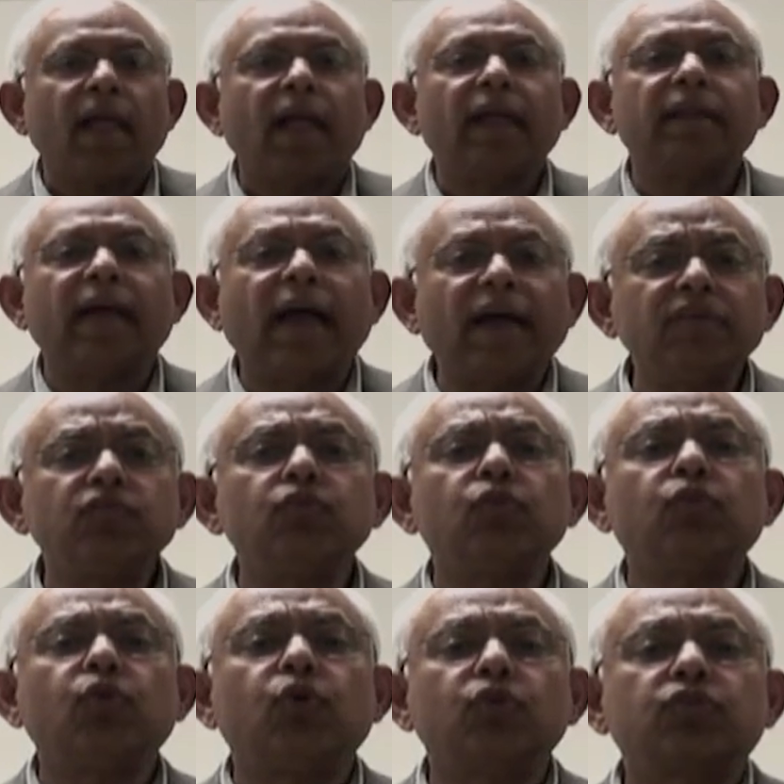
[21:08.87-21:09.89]
And as
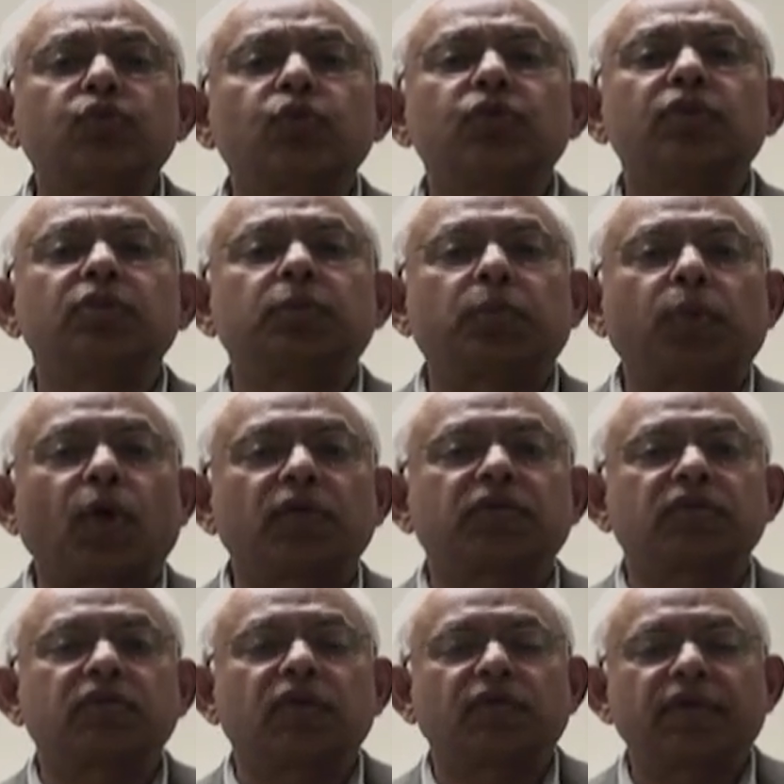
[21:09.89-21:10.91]
you go through this process